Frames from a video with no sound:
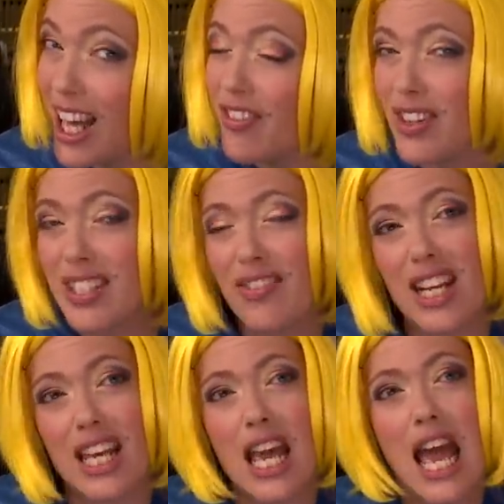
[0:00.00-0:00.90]
But it was
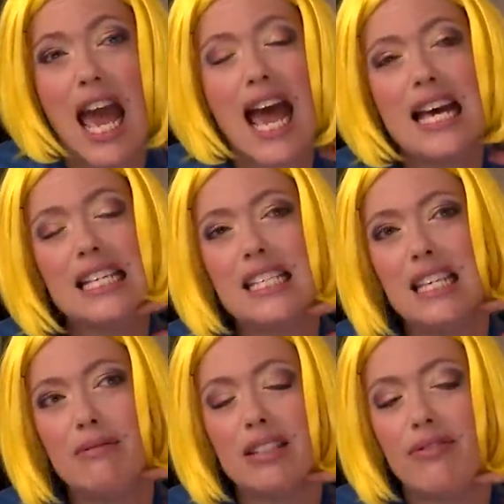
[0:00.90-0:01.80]
funny. As
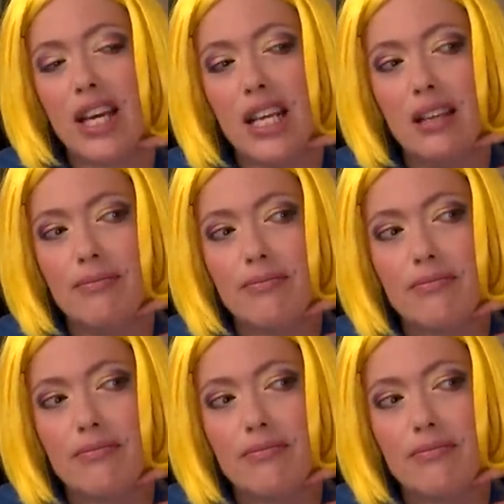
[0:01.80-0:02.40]
he was fighting,